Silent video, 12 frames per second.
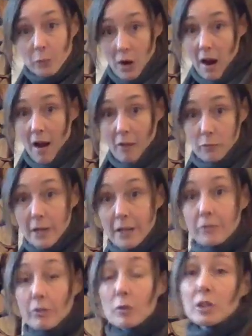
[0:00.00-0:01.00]
We're
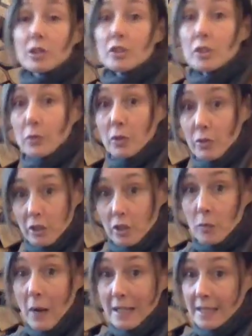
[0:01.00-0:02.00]
halfway through. We're going to do another
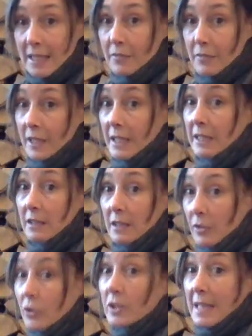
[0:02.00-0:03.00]
20 of these,
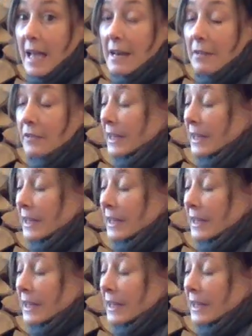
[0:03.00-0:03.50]
another 10 of